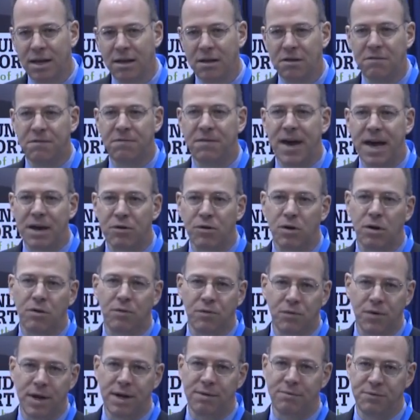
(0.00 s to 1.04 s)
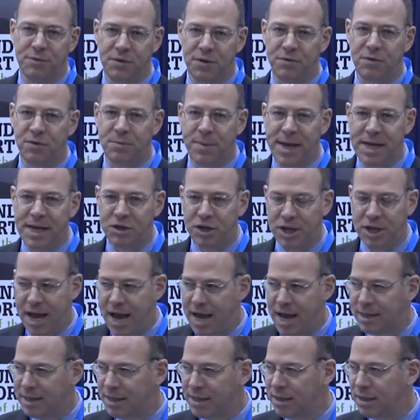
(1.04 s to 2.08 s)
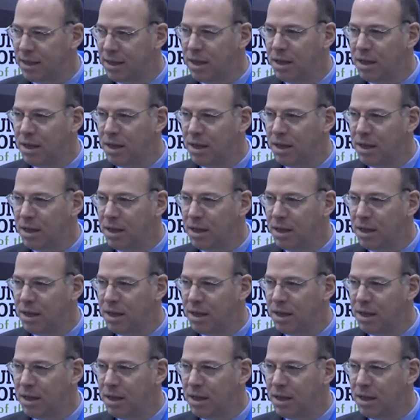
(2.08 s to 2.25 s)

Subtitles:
the Federal Freedom of Information Act.